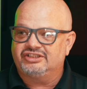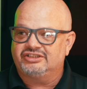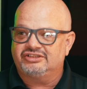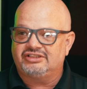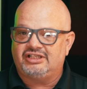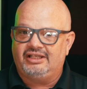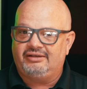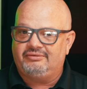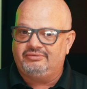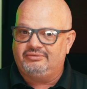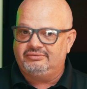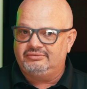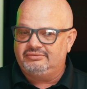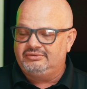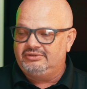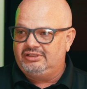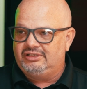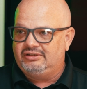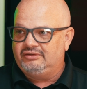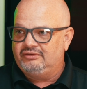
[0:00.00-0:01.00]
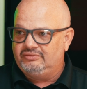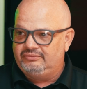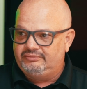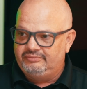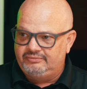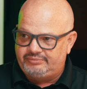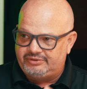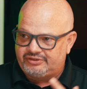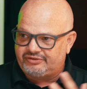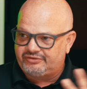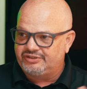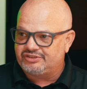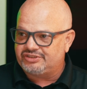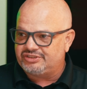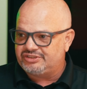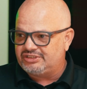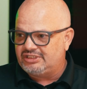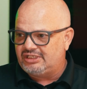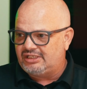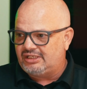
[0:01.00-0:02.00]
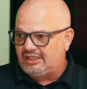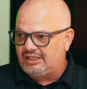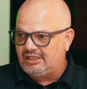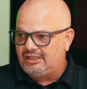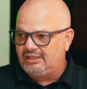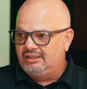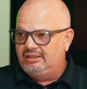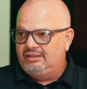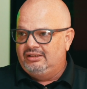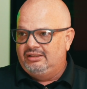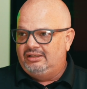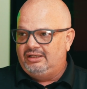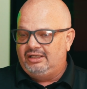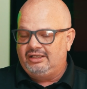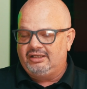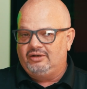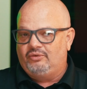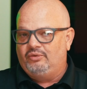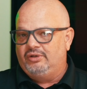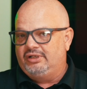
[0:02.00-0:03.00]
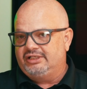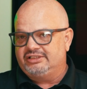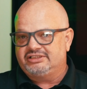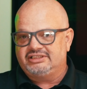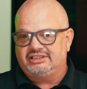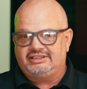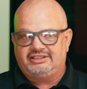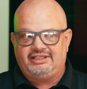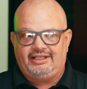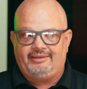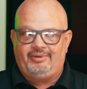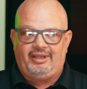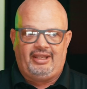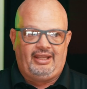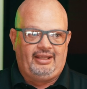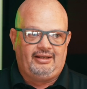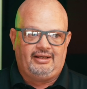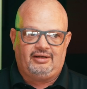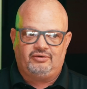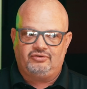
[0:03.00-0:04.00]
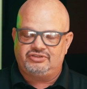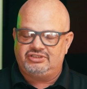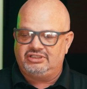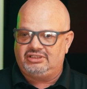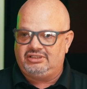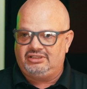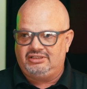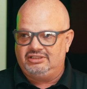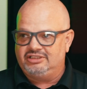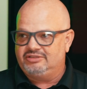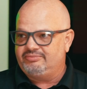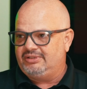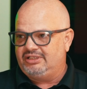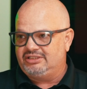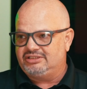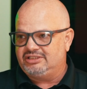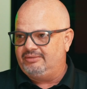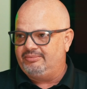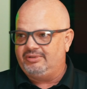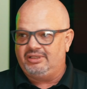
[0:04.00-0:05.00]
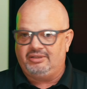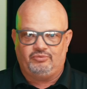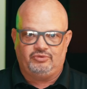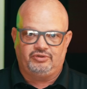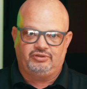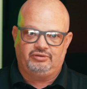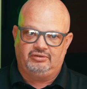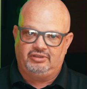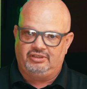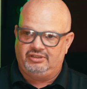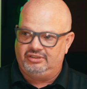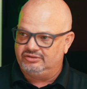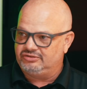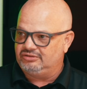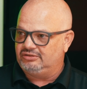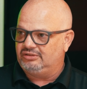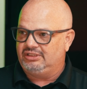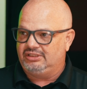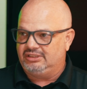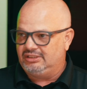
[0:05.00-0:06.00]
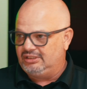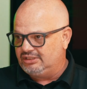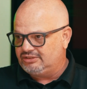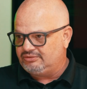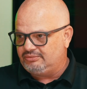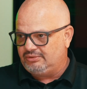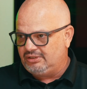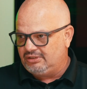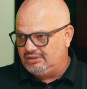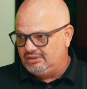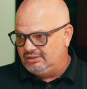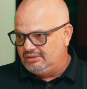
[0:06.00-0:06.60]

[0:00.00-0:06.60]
just like, Patricia said, like, I go in, it's going to take me 8 hours to clean this place up, and then we'll do an initial clean the next week.